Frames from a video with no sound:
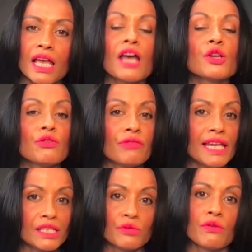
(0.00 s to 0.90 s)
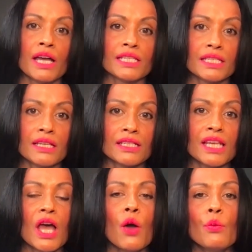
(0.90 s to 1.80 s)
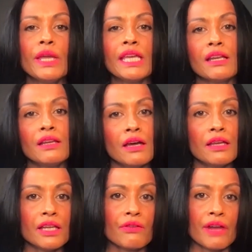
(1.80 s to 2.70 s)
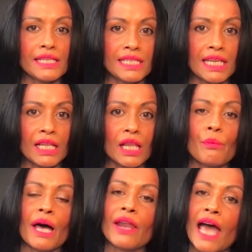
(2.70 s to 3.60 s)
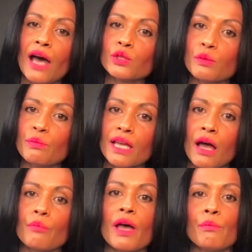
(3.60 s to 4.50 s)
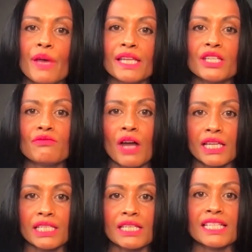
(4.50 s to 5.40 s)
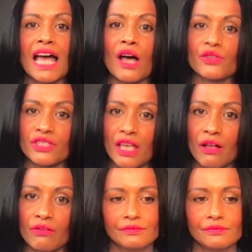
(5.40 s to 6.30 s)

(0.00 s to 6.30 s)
great writers, we can learn a great deal about how to become better writers ourselves.